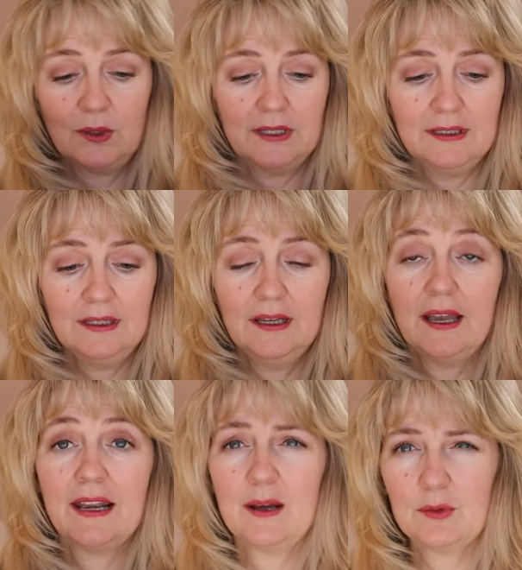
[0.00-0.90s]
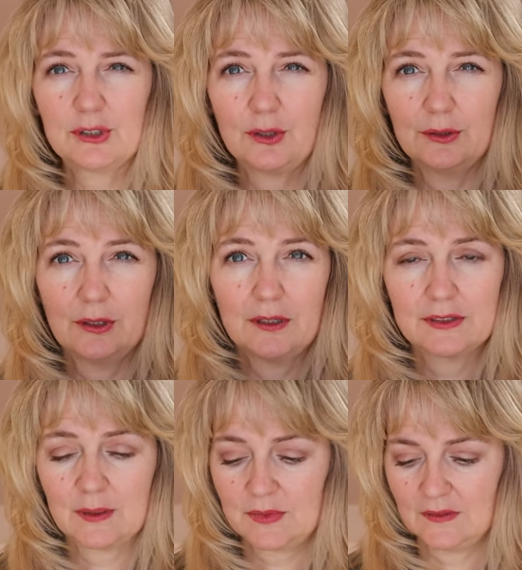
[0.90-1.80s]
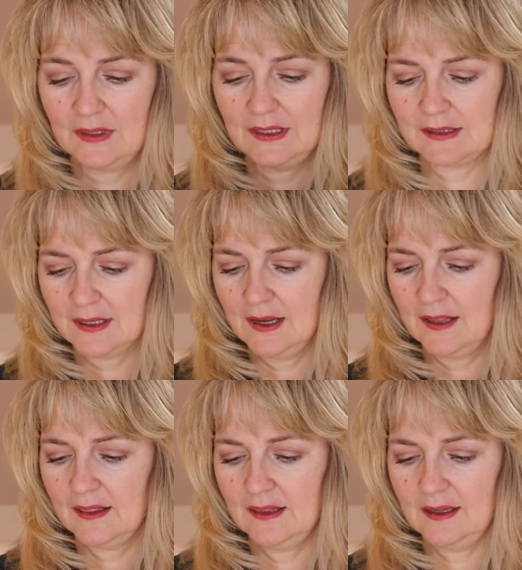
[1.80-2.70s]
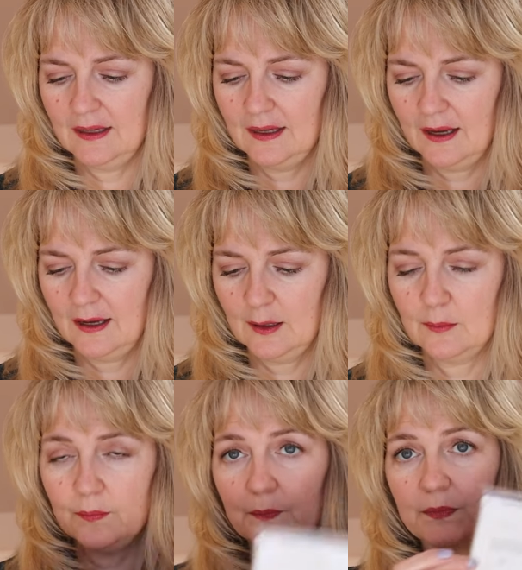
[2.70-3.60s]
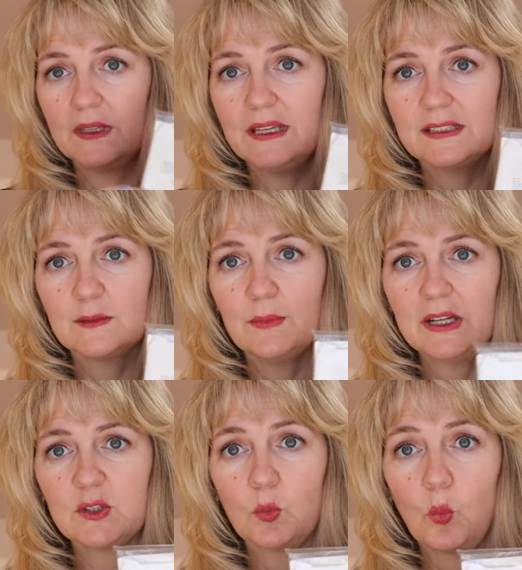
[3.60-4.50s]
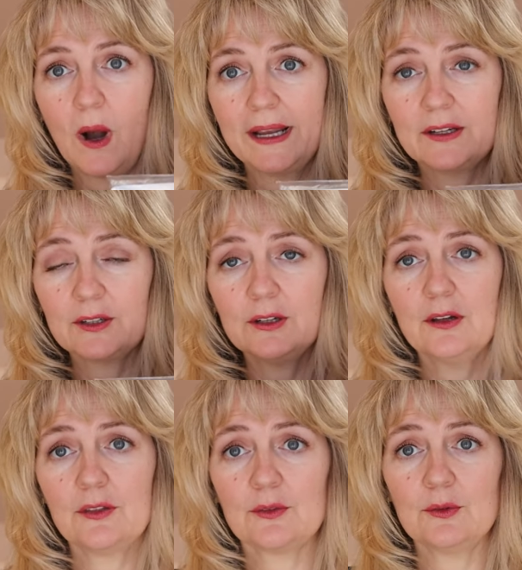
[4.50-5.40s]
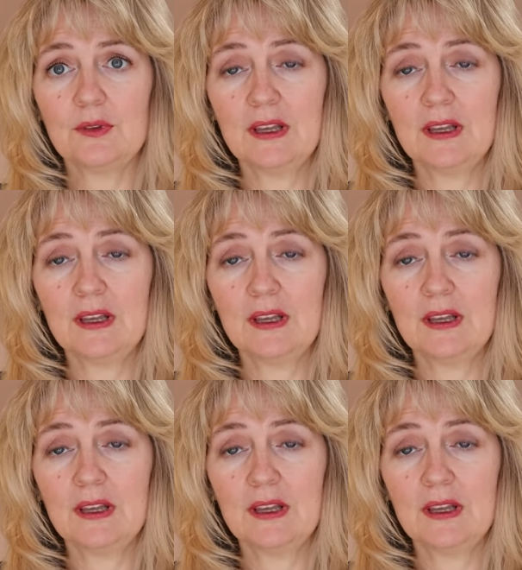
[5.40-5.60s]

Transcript: one, and I will show you close-ups of these, the um, it's much wider through